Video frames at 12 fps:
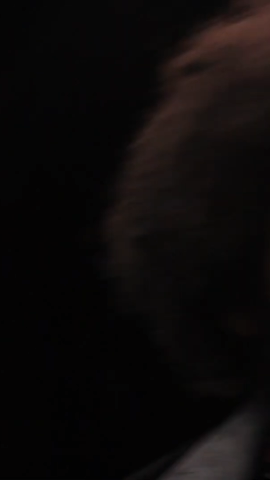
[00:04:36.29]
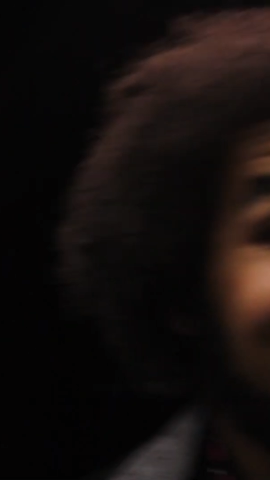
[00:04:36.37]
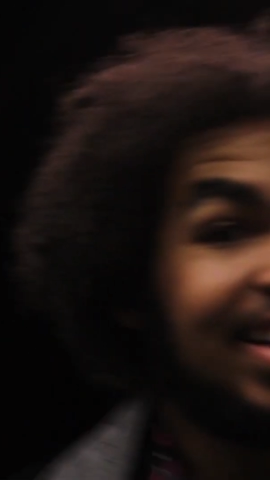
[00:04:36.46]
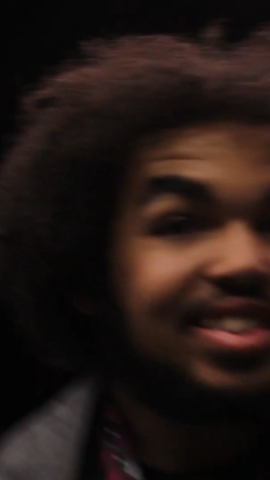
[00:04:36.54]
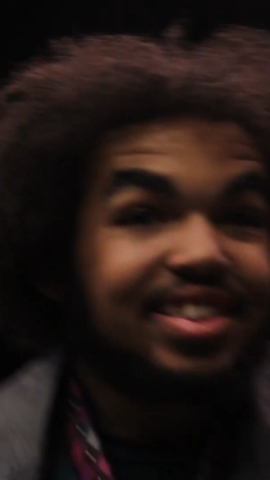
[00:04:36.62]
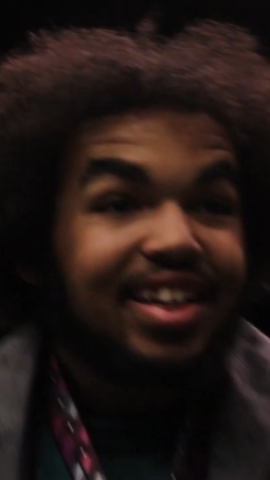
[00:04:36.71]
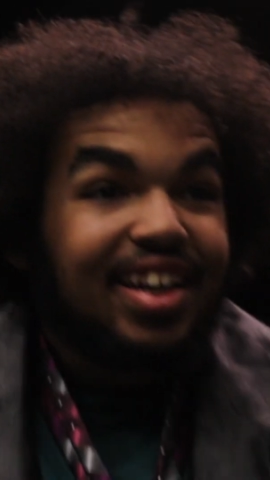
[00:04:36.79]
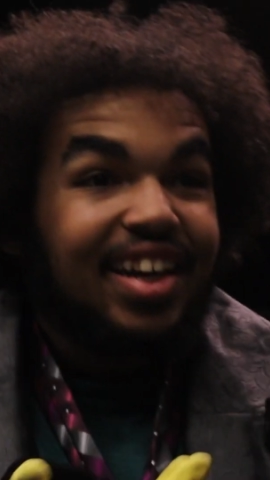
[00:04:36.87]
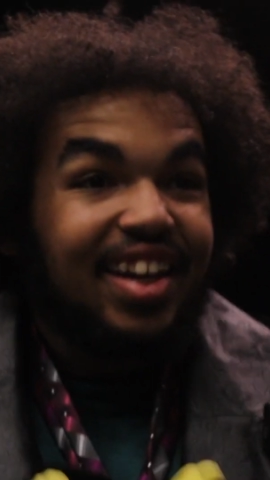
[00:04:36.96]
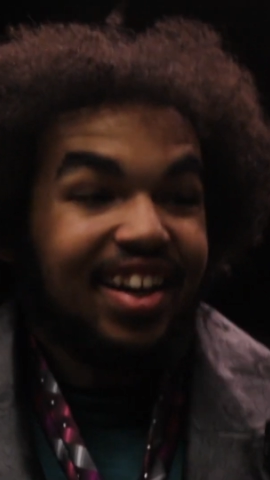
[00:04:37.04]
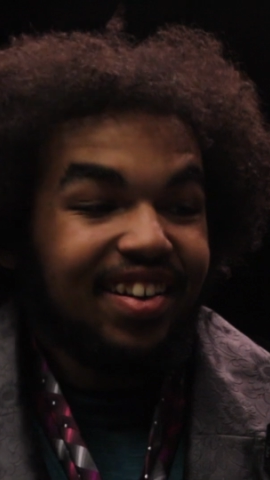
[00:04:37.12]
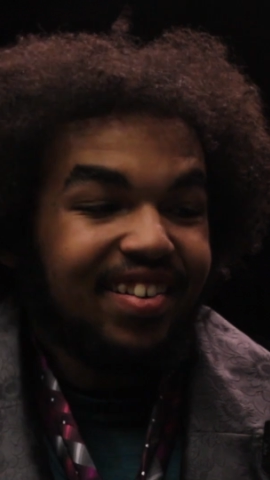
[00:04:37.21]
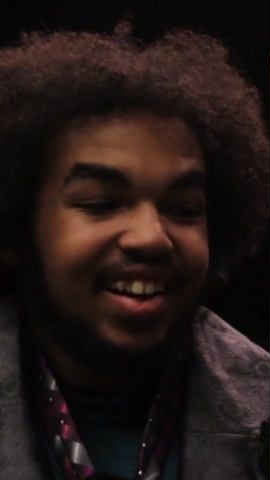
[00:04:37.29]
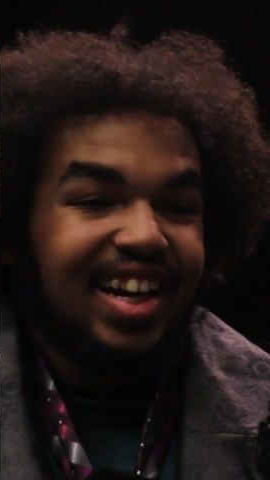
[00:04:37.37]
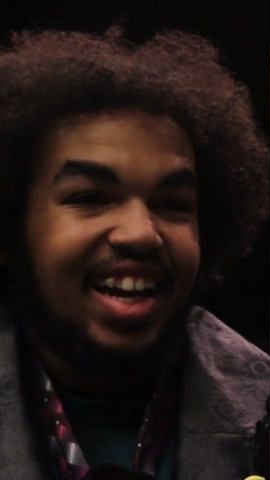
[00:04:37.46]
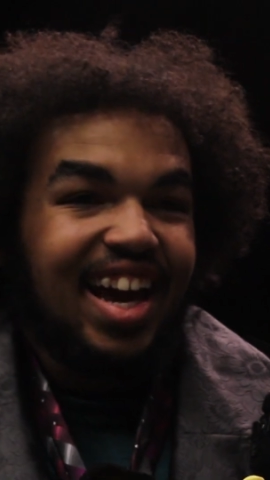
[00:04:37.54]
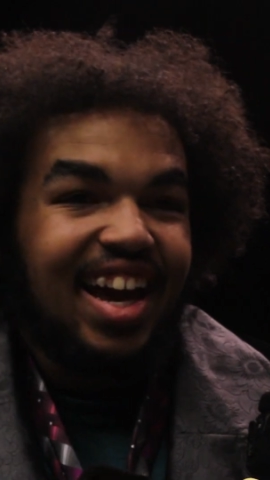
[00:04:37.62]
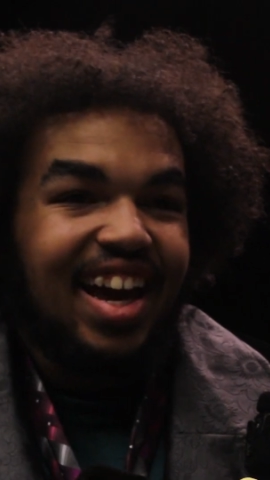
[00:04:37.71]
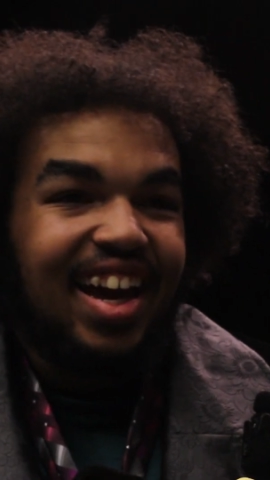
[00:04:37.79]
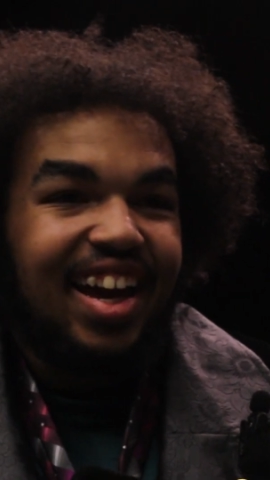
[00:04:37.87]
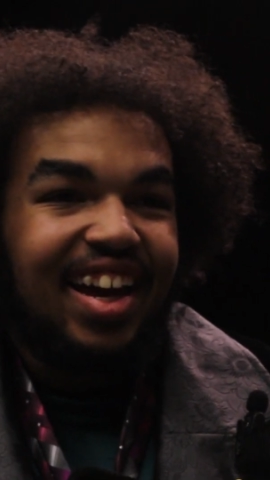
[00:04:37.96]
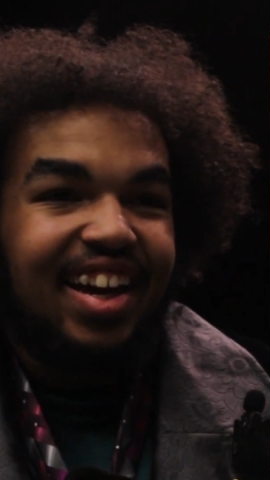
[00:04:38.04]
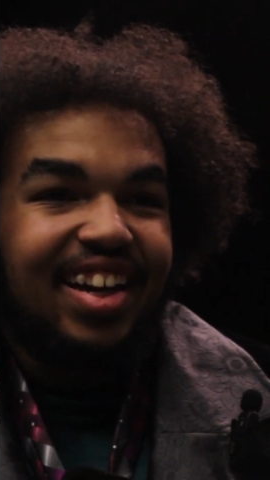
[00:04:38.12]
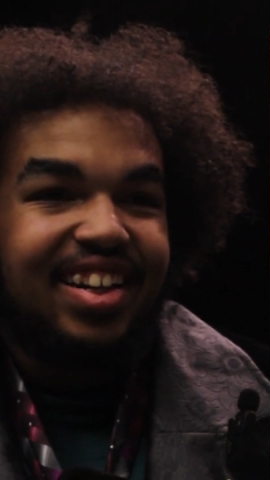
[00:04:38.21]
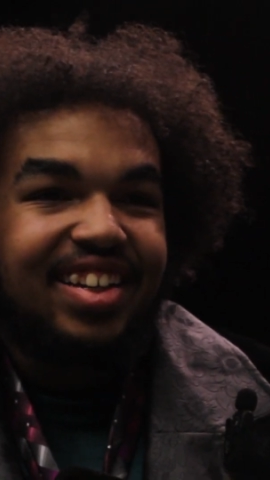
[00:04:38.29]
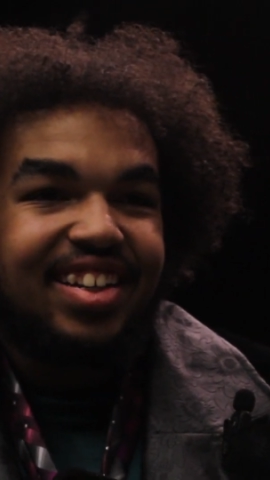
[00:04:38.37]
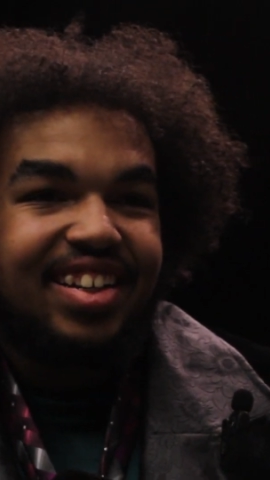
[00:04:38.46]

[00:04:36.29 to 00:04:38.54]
It's a hearing aid!